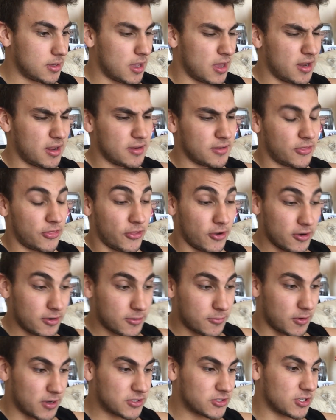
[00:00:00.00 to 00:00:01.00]
And then
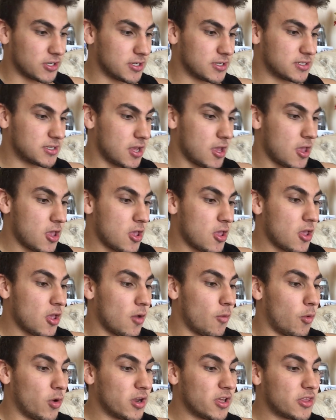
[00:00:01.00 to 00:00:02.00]
third question is,
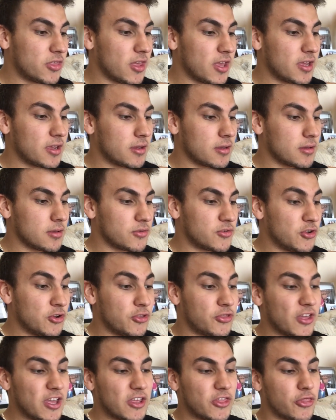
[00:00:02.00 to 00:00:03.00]
what do you think? Do
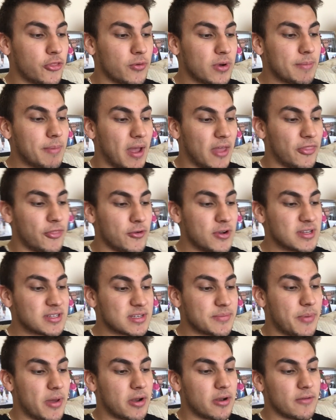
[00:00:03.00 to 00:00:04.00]
you think three by threes
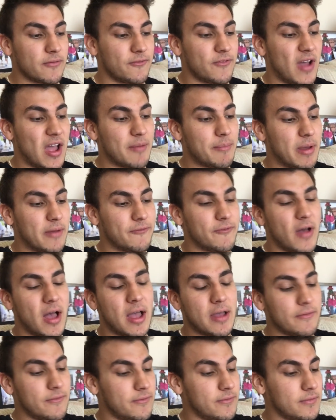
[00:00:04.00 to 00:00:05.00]
is better than five by
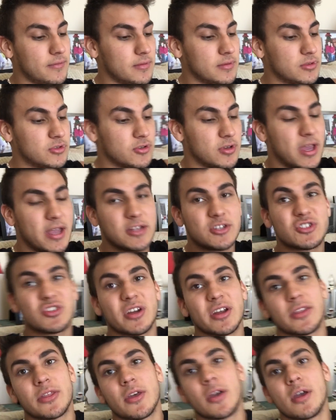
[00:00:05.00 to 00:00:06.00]
five to gain
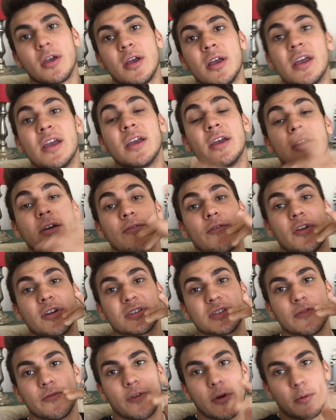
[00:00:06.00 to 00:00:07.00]
strength?
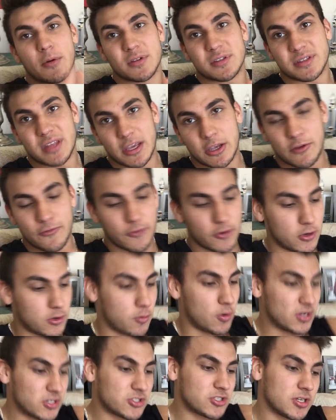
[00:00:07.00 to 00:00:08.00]
First and foremost, thank you for your
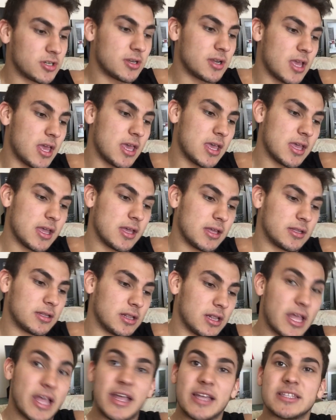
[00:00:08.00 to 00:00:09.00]
question,
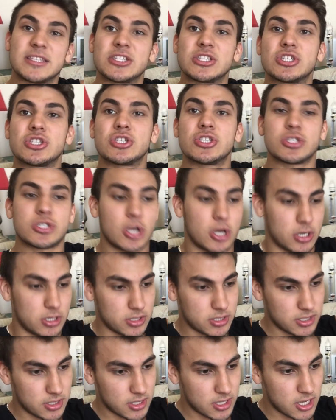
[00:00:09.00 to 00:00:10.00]
and let's
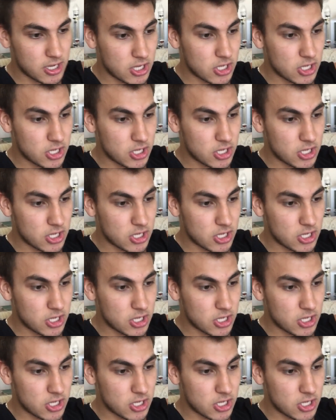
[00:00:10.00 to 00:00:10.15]
start.